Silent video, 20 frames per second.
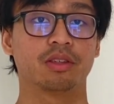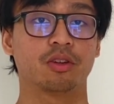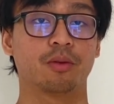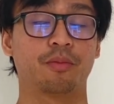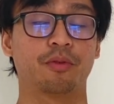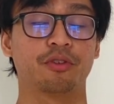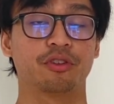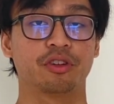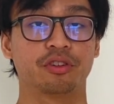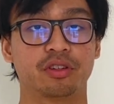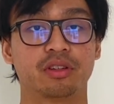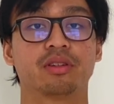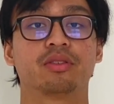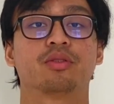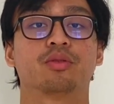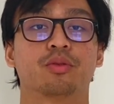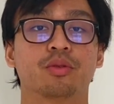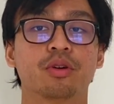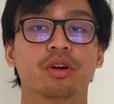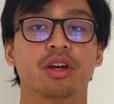opportunity
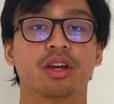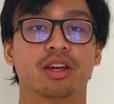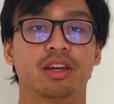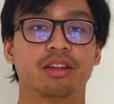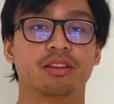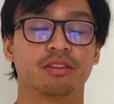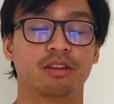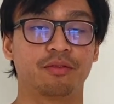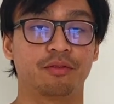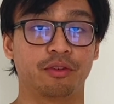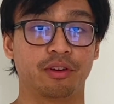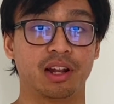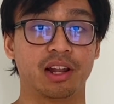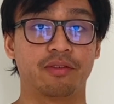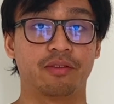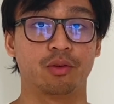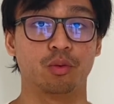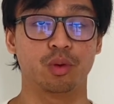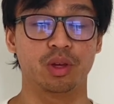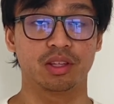to intern for
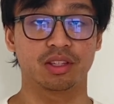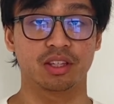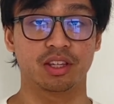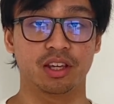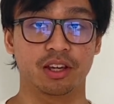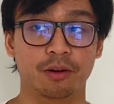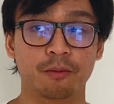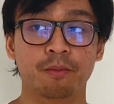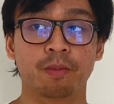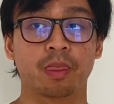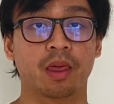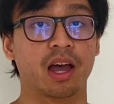11 weeks here.